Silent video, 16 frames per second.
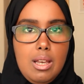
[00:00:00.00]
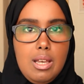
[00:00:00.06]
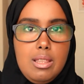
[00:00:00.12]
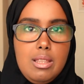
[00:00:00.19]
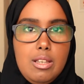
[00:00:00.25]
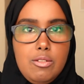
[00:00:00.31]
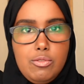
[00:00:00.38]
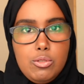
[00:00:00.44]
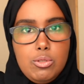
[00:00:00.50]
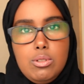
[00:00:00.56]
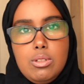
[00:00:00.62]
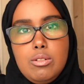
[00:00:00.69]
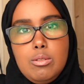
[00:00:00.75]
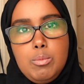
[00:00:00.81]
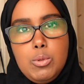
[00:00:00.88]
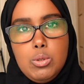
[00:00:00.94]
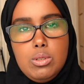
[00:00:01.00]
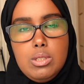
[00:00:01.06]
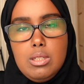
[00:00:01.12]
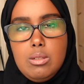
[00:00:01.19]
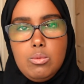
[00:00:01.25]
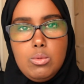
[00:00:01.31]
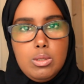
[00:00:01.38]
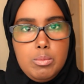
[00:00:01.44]
and therefore the
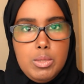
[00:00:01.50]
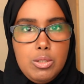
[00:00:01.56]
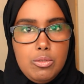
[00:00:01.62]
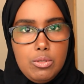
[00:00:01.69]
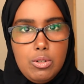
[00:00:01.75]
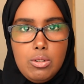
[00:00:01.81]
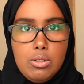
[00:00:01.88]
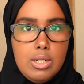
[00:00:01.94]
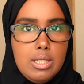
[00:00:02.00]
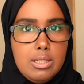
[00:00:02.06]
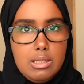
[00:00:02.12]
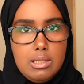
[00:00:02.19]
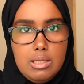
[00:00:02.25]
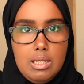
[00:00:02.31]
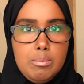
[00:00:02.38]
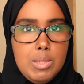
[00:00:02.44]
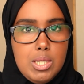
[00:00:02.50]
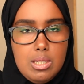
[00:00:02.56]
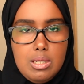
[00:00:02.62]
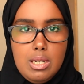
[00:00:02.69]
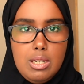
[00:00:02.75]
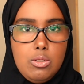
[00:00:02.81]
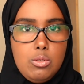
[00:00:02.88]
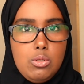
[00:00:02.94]
reporting will be wrong and the
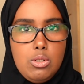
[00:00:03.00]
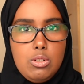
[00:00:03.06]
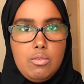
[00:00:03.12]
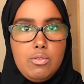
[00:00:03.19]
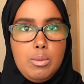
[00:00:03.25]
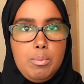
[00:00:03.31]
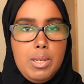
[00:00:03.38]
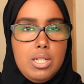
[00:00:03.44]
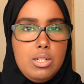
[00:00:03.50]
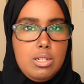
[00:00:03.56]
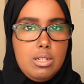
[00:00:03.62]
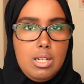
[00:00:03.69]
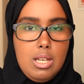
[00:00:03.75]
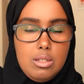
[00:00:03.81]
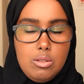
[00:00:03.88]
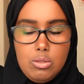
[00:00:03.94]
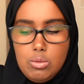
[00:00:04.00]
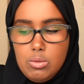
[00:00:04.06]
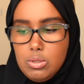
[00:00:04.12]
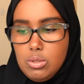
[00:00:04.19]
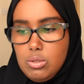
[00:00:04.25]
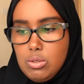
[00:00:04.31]
misdiagnosis of the patient and so on.